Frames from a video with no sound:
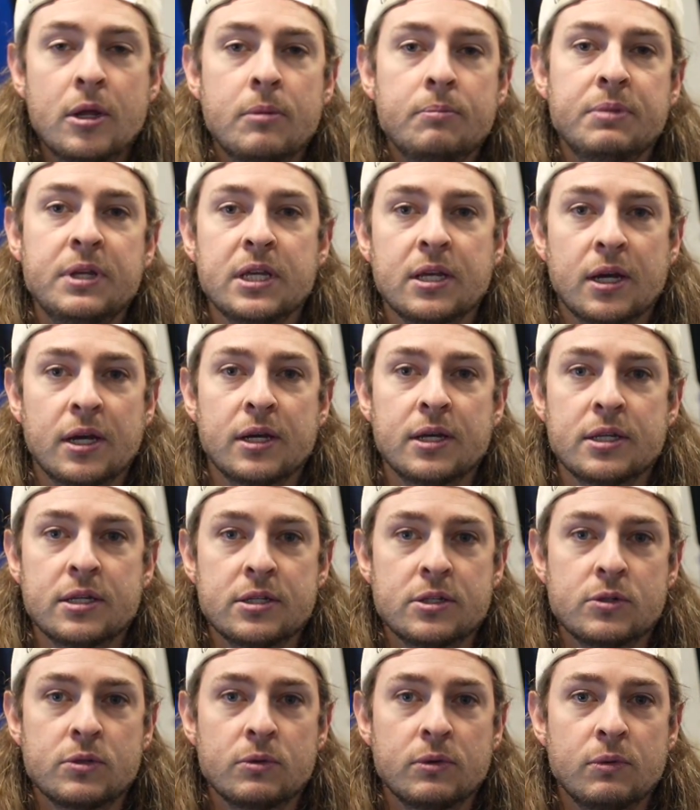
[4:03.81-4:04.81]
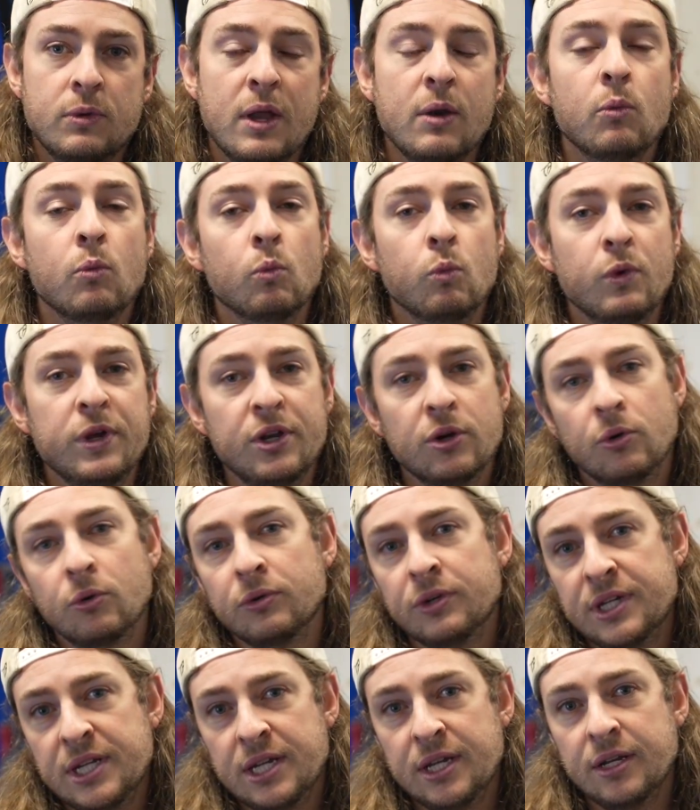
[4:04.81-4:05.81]
because then we
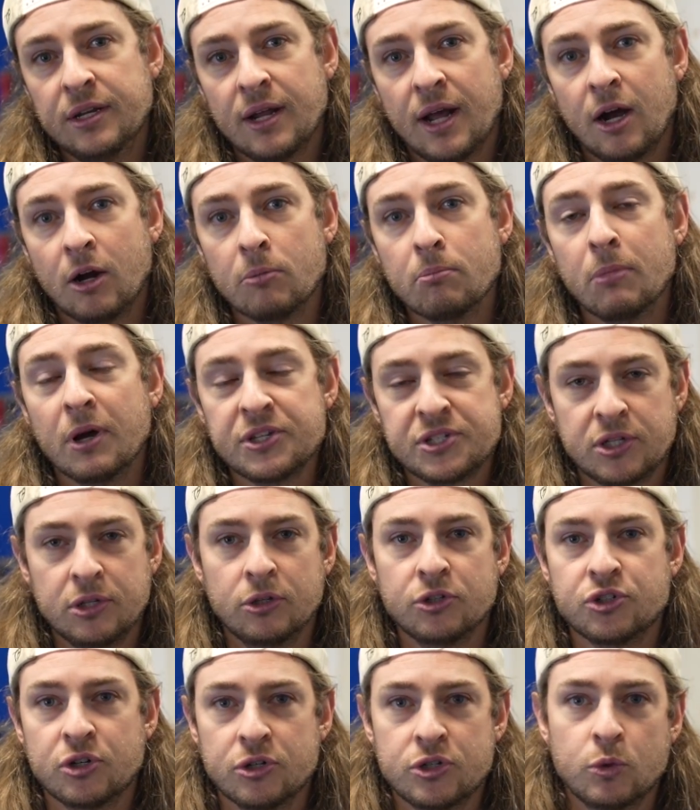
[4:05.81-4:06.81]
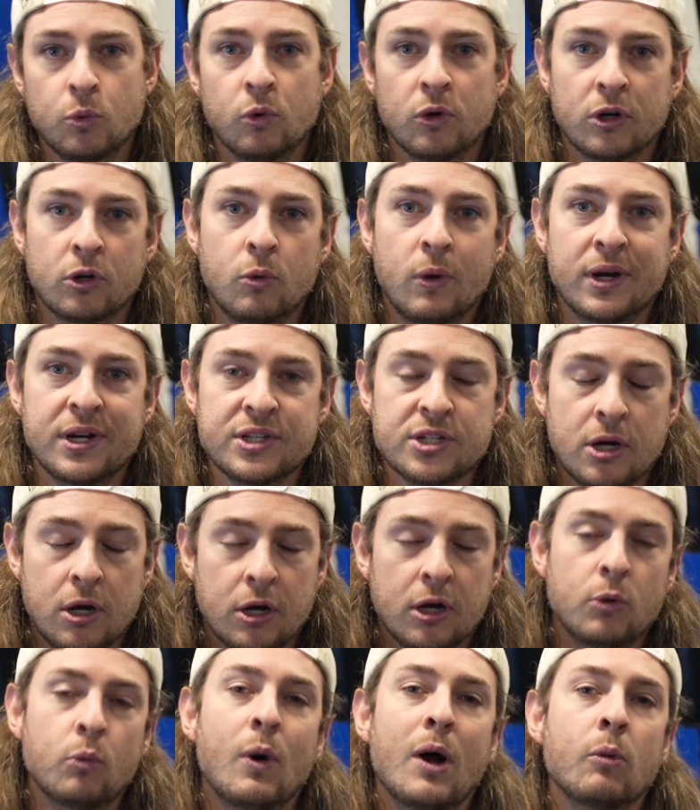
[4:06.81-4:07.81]
don't need our musculature to work quite as
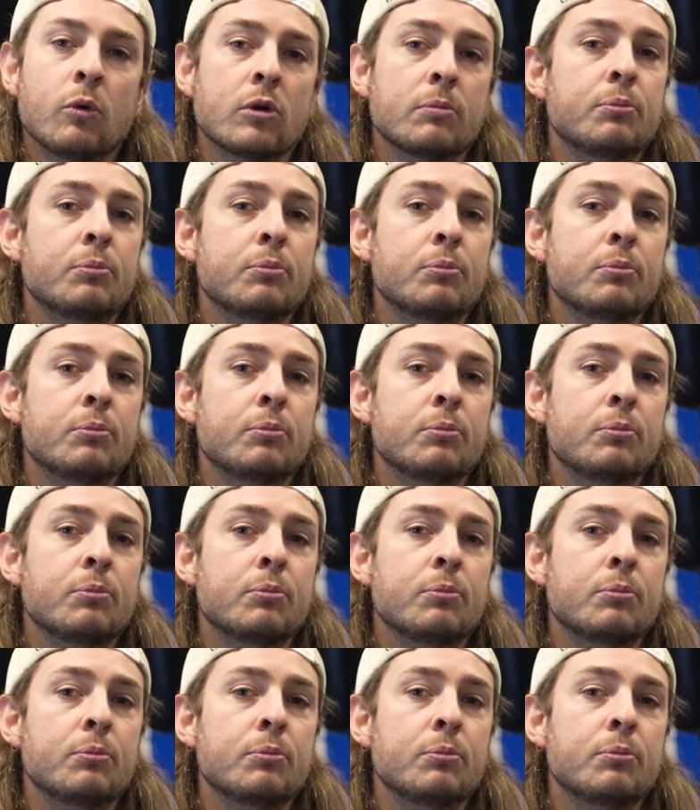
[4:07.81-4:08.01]
hard while we're